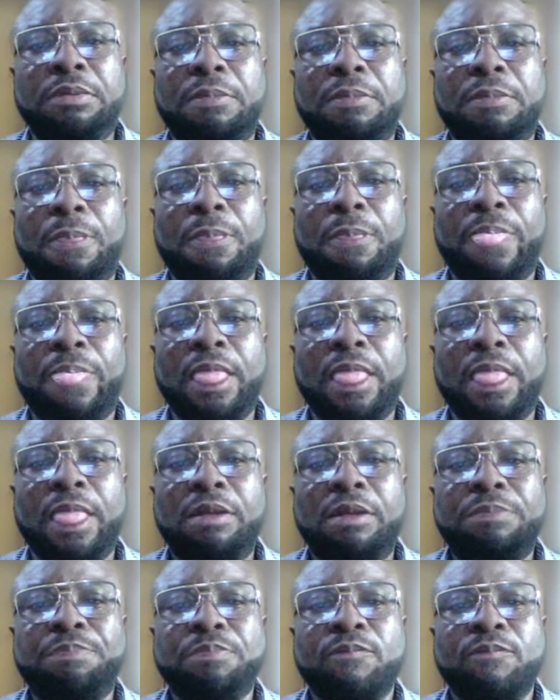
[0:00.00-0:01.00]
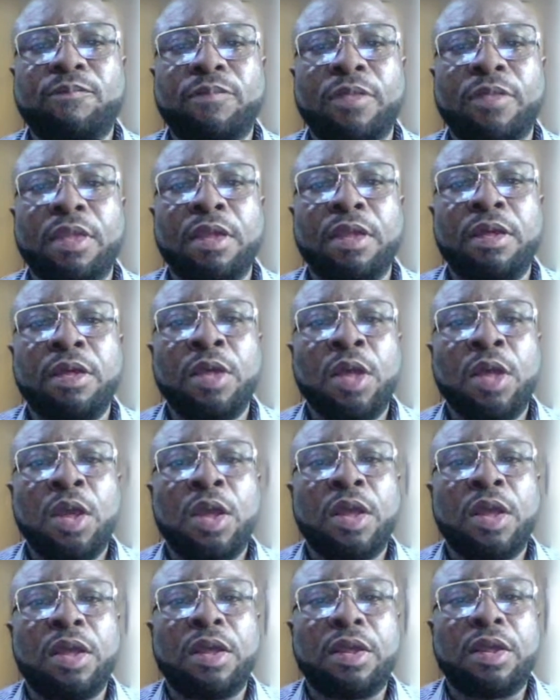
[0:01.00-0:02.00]
Yeah, I mean, it's there.
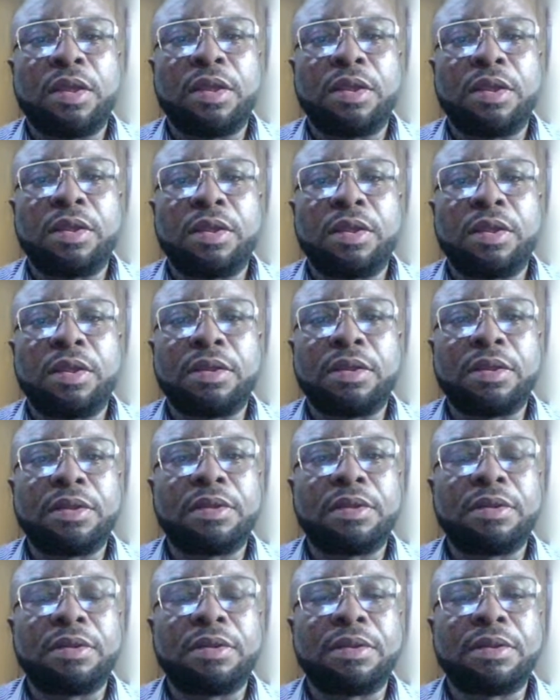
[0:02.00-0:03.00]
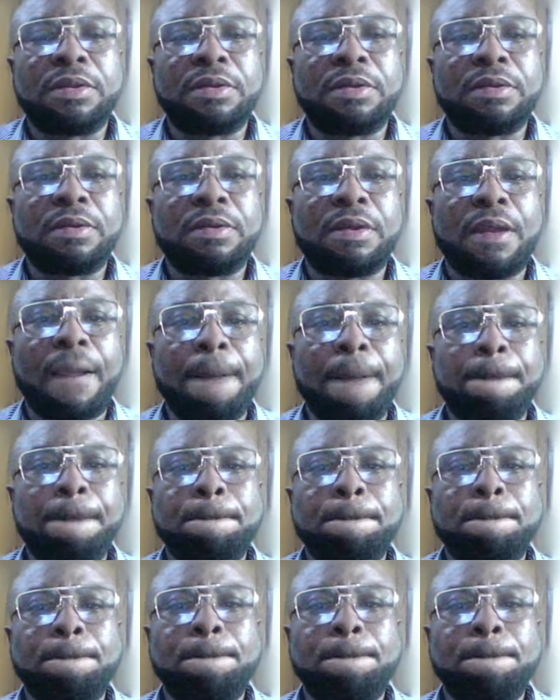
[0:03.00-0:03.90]
Maybe I think you need to be on full screen.